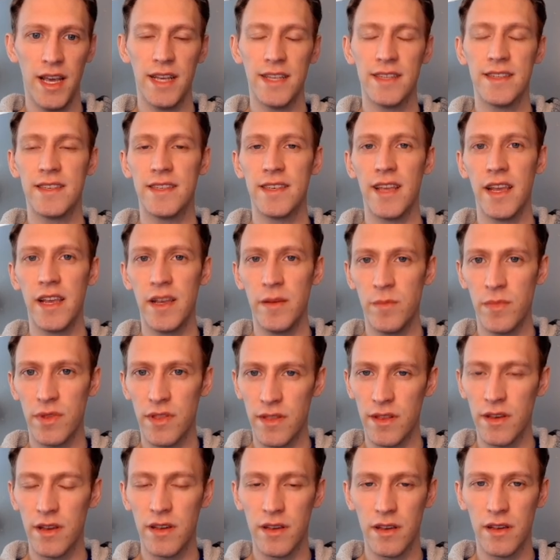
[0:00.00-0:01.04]
Same
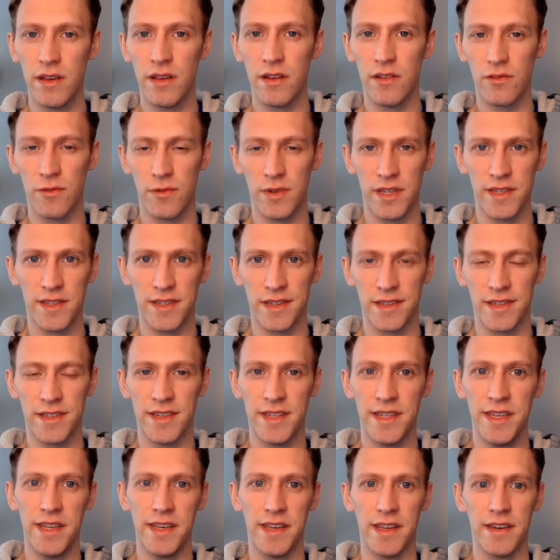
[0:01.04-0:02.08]
thing in
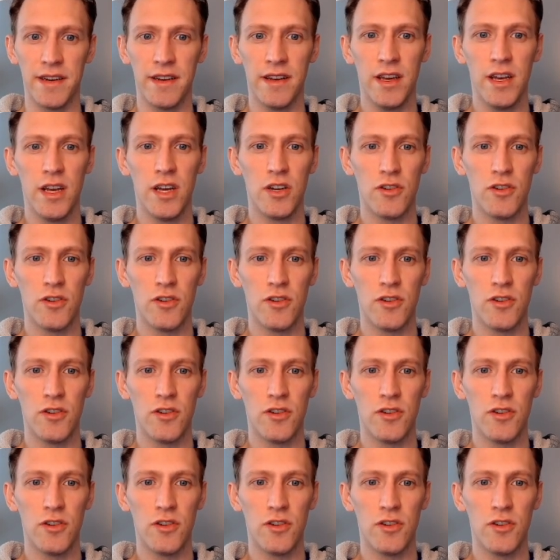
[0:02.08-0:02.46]
2016.